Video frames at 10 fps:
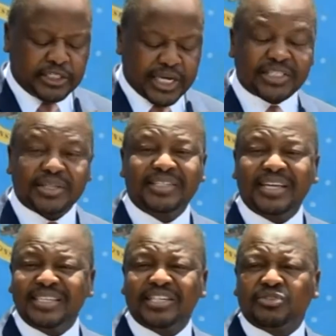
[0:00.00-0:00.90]
is such
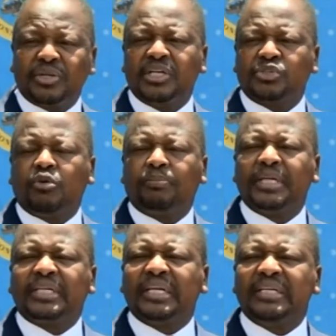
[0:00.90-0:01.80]
that the industry is
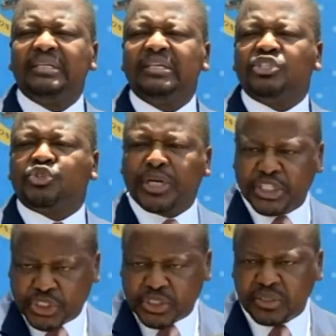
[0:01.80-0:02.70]
completely
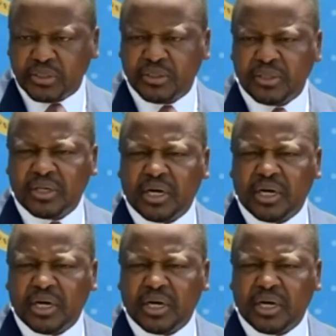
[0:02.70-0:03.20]
stretched.